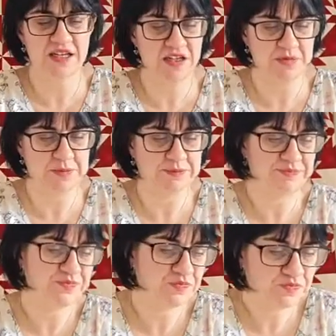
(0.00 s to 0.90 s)
at a time.
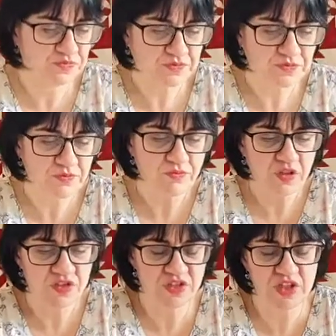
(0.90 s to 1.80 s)

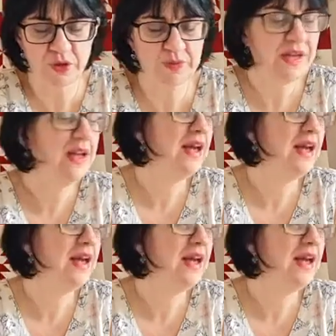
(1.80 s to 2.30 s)
So